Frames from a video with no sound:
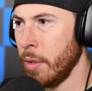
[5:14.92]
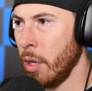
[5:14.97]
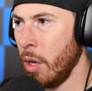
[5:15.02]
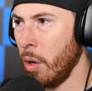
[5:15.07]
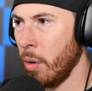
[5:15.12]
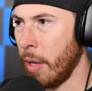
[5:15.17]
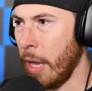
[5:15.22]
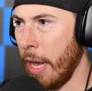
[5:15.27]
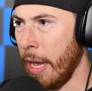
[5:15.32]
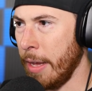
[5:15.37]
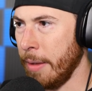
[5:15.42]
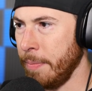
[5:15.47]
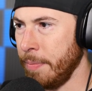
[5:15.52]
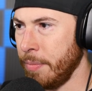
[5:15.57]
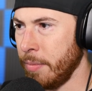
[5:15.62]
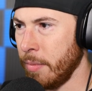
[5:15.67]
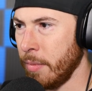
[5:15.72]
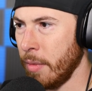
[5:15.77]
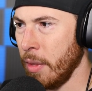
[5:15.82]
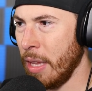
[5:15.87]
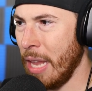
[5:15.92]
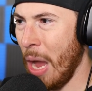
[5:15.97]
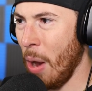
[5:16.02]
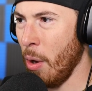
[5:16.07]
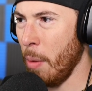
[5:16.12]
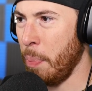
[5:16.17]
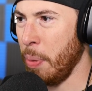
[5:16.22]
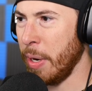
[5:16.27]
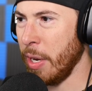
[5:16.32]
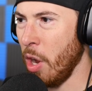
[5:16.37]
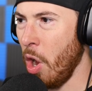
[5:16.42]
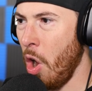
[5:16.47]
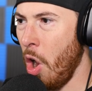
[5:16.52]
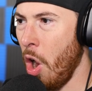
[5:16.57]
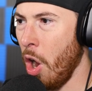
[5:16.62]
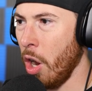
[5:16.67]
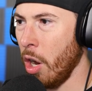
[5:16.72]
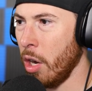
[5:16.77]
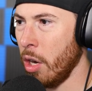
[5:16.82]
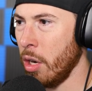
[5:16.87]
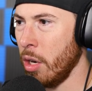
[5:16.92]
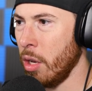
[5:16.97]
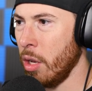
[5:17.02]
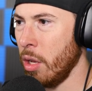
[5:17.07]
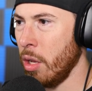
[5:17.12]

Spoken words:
Okay. Now we're putting a heart